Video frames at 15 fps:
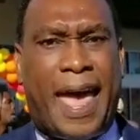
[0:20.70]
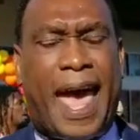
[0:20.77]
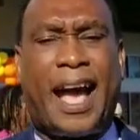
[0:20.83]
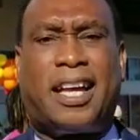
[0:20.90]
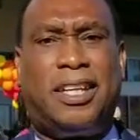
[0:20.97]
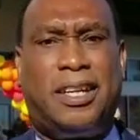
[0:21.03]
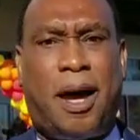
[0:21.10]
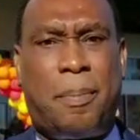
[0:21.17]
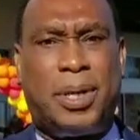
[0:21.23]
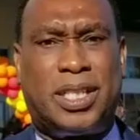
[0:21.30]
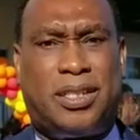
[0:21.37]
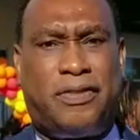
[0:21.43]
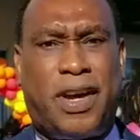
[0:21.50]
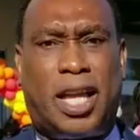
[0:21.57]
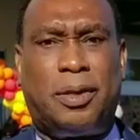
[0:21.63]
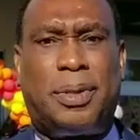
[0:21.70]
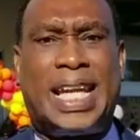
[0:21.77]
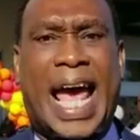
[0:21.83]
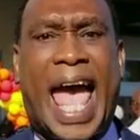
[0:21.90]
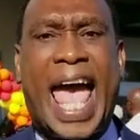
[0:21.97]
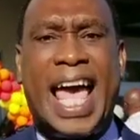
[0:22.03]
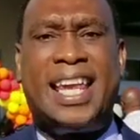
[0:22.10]
economic development,
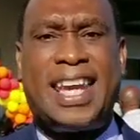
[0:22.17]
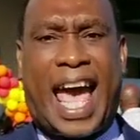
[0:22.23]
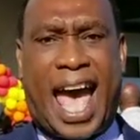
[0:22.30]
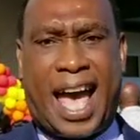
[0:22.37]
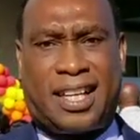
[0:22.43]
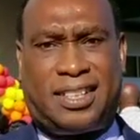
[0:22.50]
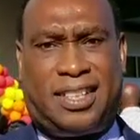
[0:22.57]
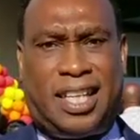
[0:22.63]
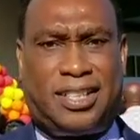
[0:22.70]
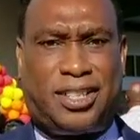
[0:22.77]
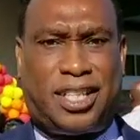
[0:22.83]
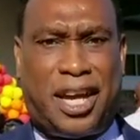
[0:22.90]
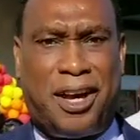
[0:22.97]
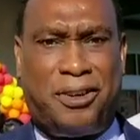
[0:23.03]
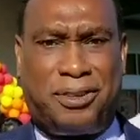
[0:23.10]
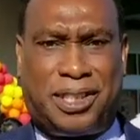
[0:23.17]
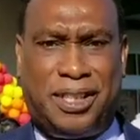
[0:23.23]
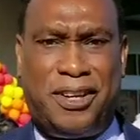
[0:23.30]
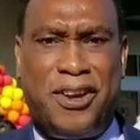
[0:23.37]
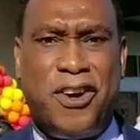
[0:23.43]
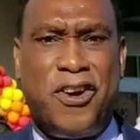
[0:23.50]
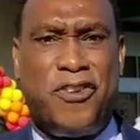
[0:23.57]
and access to healthy
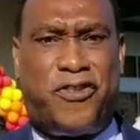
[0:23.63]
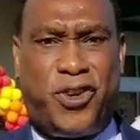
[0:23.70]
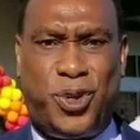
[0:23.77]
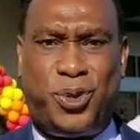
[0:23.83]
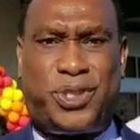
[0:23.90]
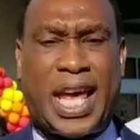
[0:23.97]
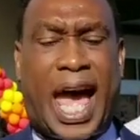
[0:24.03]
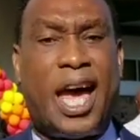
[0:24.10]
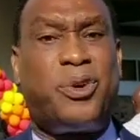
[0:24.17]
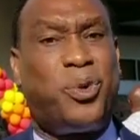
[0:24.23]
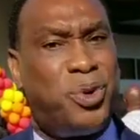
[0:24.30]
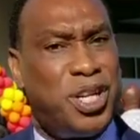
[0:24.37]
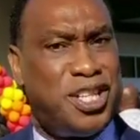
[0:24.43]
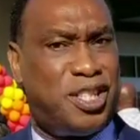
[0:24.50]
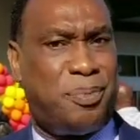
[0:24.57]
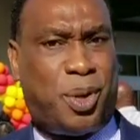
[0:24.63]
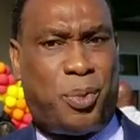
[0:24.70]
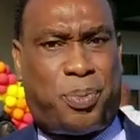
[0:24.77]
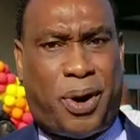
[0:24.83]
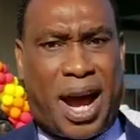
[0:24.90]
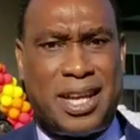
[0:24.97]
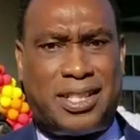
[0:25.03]
foods at reasonable
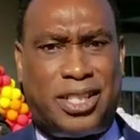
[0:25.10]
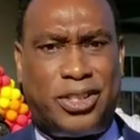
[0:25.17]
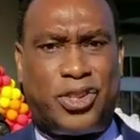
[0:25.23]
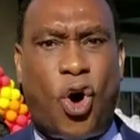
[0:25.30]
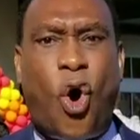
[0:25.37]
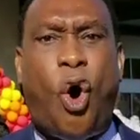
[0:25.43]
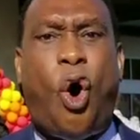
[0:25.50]
prices.